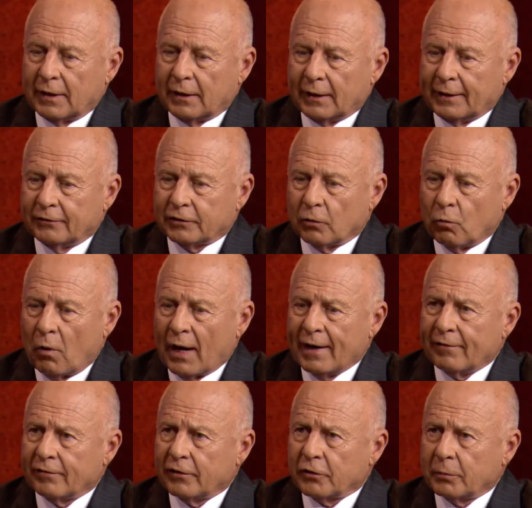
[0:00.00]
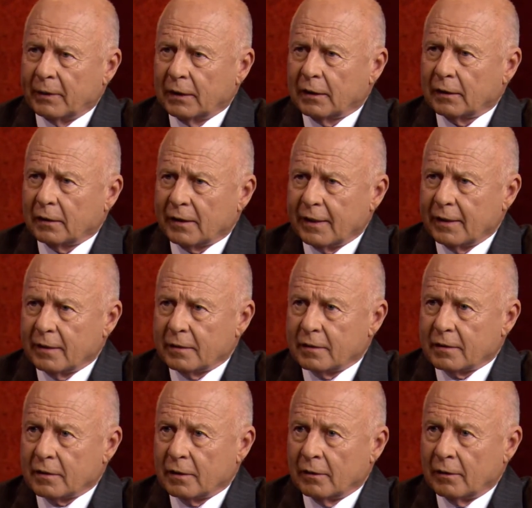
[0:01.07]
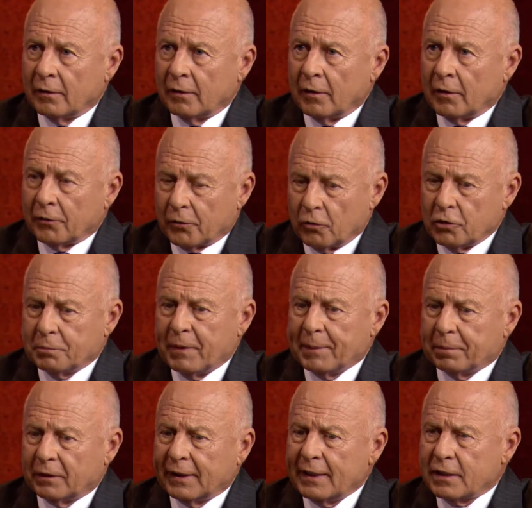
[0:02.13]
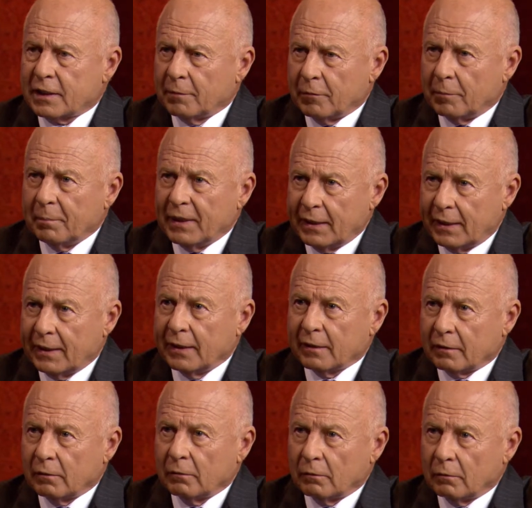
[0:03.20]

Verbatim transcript: He leaves a wife and three little kids. Those people need some immediate.